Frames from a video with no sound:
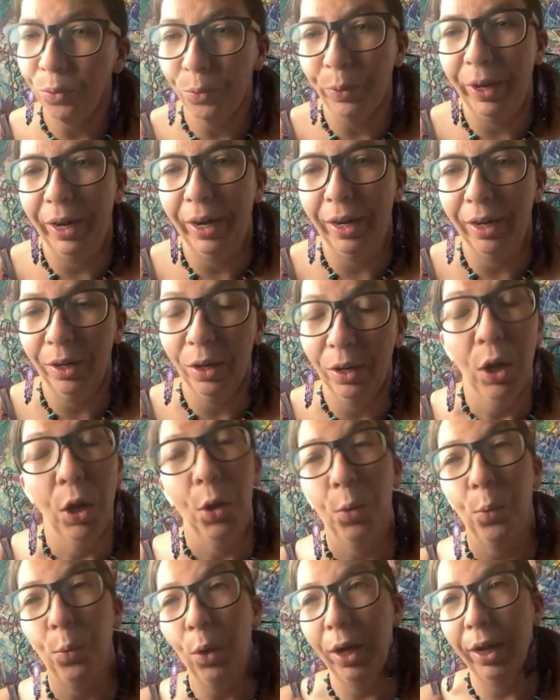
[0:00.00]
where
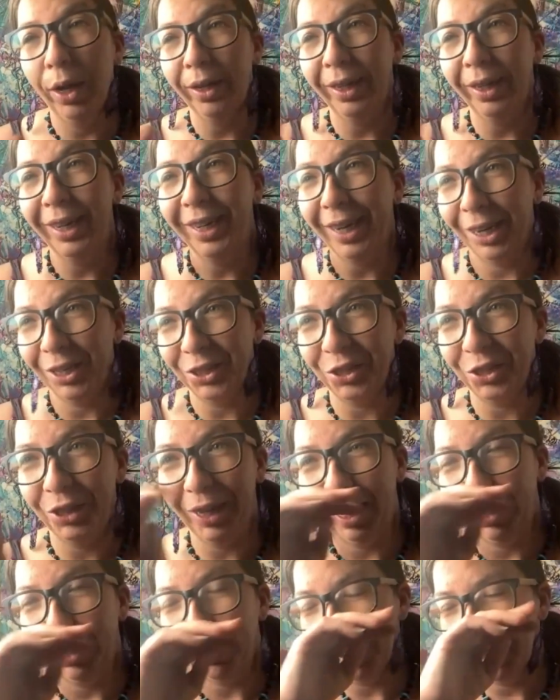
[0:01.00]
one
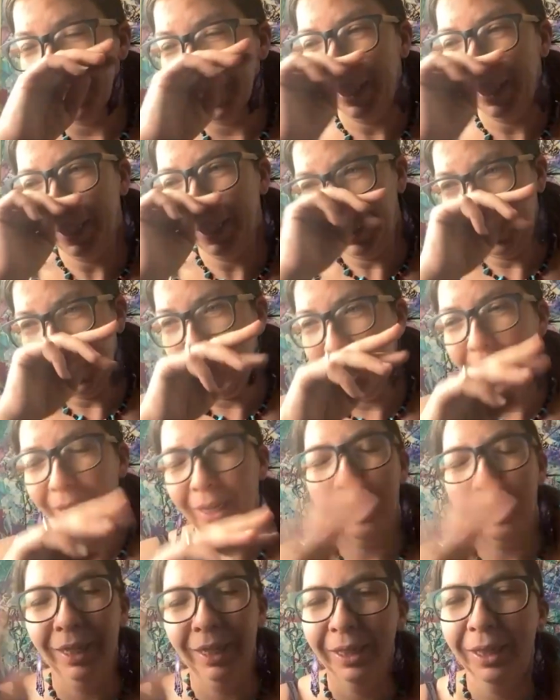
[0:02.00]
yesterday was
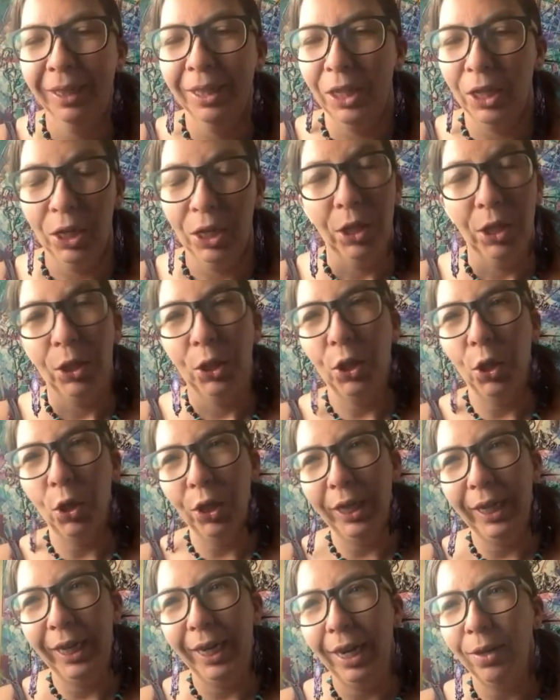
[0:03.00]

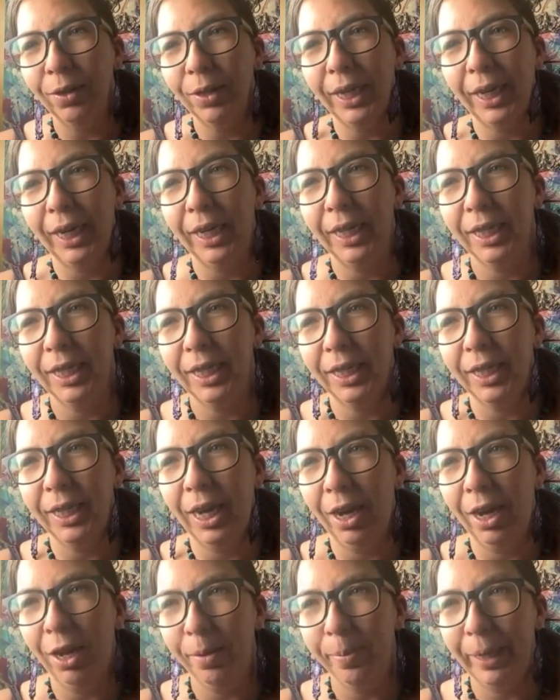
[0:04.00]
totally, I was like, this is
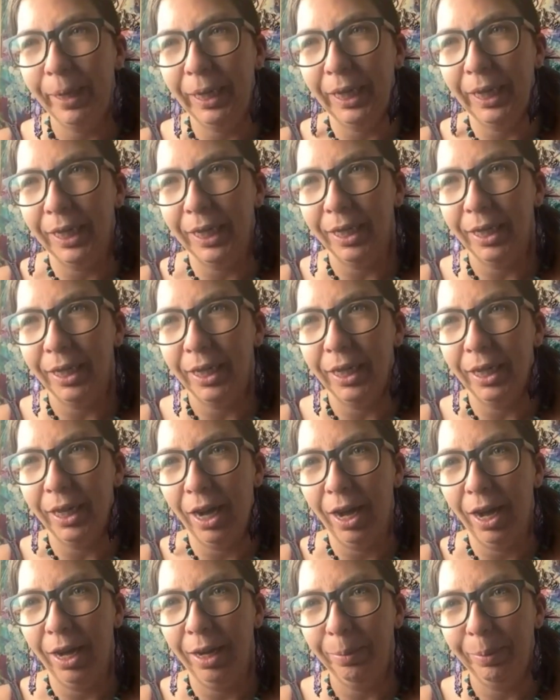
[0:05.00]
not on my list to
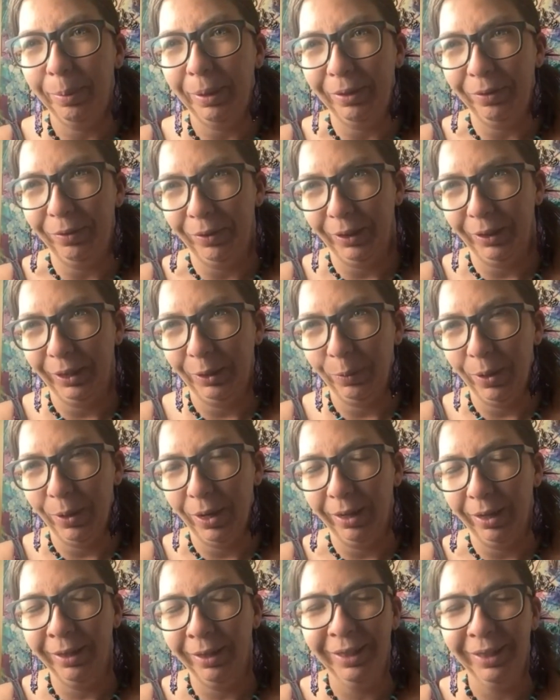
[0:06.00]
not be feeling
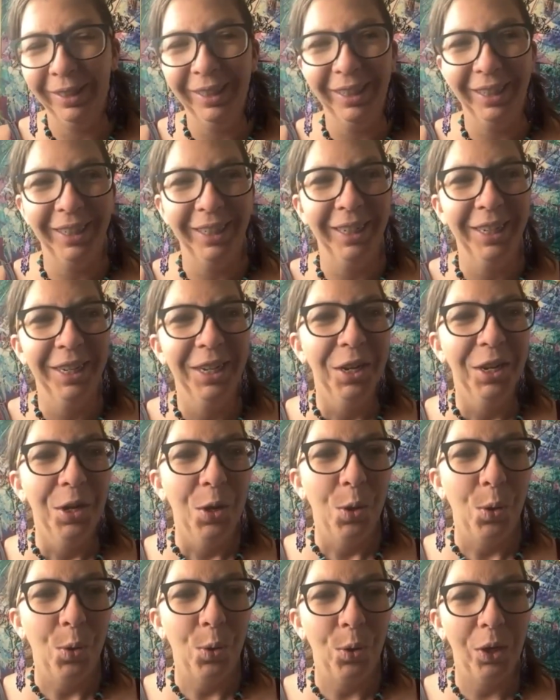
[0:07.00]
well
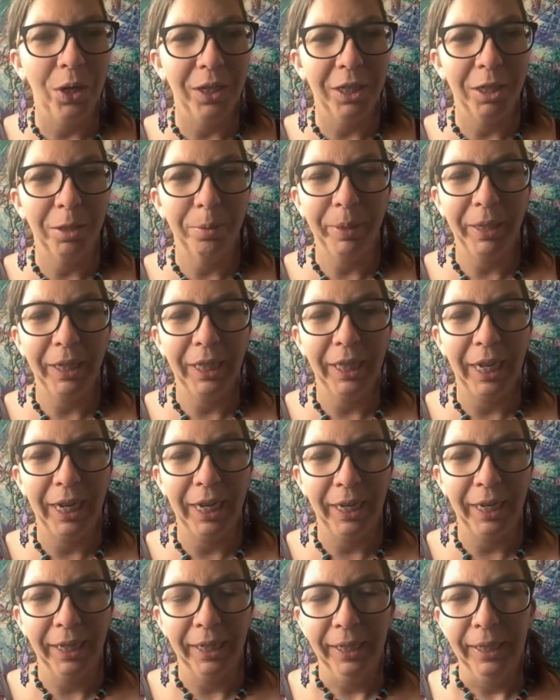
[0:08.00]
or to be
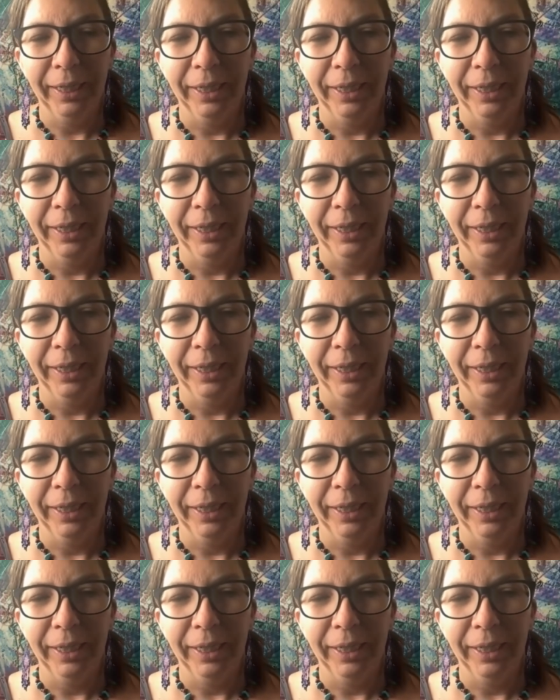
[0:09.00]
like,